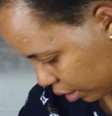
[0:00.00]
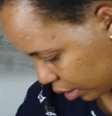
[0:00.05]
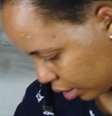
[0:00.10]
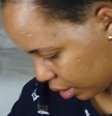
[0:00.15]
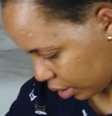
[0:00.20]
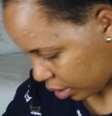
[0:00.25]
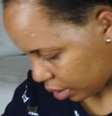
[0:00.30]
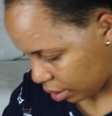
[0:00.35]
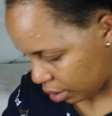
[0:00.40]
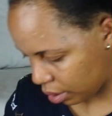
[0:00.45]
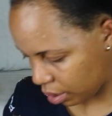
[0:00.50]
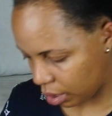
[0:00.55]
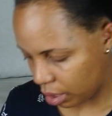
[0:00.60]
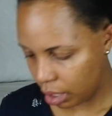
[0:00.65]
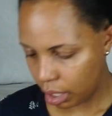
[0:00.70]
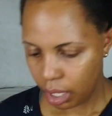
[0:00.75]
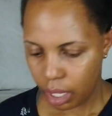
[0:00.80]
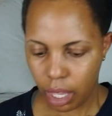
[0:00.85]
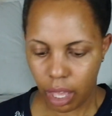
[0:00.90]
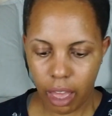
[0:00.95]
we go.
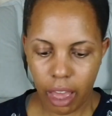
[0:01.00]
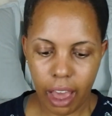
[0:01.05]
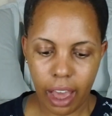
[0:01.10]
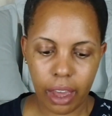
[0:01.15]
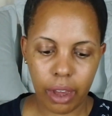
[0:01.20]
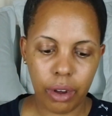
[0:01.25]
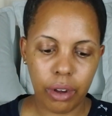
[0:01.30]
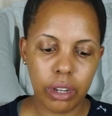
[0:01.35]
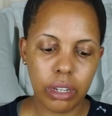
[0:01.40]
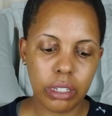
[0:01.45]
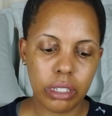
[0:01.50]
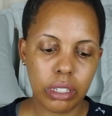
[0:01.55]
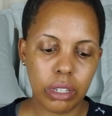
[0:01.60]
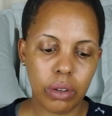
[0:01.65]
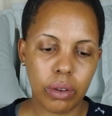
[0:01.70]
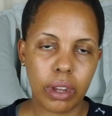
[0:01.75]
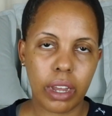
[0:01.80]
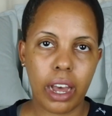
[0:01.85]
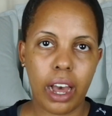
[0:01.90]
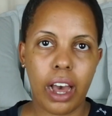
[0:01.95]
I
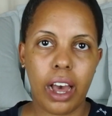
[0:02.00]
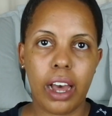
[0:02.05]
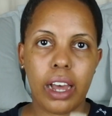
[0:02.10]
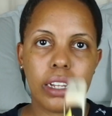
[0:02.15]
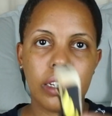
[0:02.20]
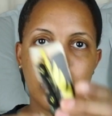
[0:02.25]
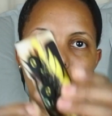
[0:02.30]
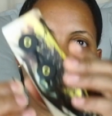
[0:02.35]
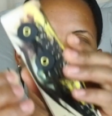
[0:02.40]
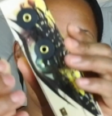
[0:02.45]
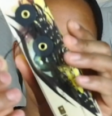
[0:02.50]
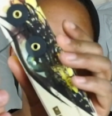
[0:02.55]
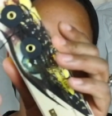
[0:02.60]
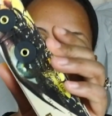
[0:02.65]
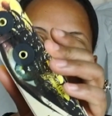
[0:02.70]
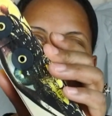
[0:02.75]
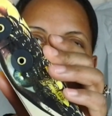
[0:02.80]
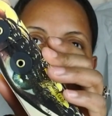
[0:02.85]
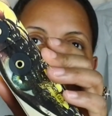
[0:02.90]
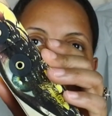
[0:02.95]
also got
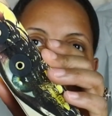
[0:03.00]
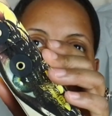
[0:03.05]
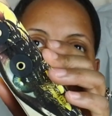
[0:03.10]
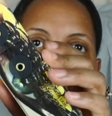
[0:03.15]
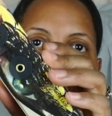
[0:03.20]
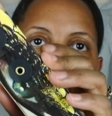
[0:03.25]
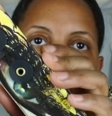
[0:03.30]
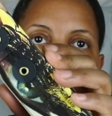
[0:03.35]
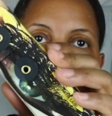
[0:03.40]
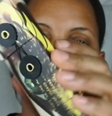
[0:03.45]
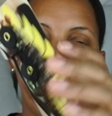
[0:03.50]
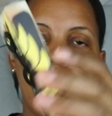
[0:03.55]
the brown